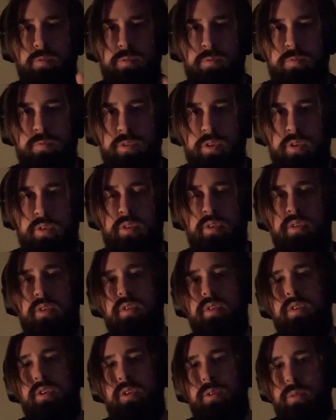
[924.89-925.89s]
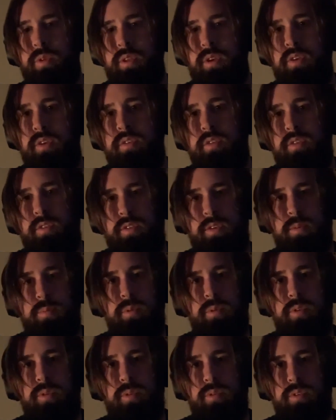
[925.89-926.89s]
further your relationship with
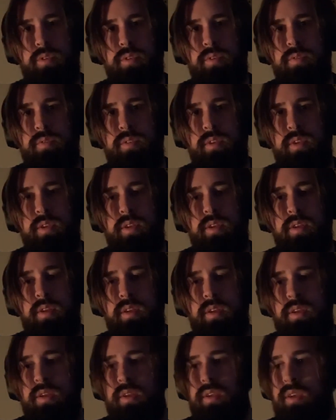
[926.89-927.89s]
Ullr.